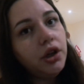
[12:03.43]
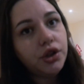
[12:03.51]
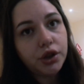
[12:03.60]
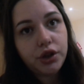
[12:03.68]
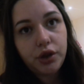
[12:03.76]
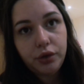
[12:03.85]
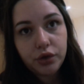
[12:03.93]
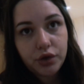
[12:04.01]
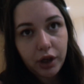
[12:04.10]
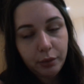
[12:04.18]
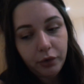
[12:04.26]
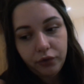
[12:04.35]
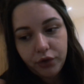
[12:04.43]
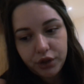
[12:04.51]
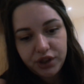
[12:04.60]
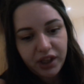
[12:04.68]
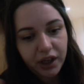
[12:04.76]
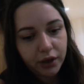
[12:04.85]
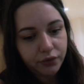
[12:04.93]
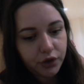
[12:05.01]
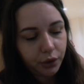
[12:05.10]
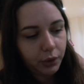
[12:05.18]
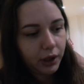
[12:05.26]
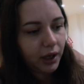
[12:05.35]
just do the treatment for the sake of
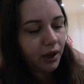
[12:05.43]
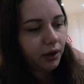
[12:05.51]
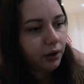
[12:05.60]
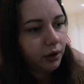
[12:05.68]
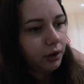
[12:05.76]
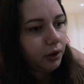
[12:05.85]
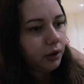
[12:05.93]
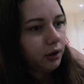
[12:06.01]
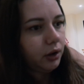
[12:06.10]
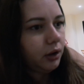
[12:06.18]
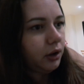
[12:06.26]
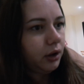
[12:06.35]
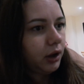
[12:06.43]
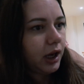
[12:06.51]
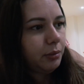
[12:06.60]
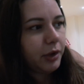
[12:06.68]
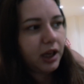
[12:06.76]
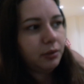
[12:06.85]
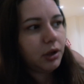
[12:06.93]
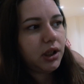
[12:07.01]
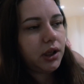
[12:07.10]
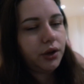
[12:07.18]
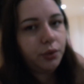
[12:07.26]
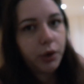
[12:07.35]
doing it and it making my
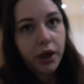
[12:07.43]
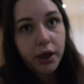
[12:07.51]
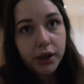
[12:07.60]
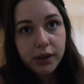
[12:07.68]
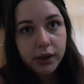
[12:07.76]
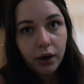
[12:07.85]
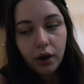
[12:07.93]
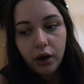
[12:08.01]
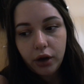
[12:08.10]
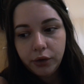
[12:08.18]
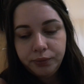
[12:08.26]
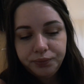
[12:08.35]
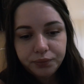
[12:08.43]
teeth worse or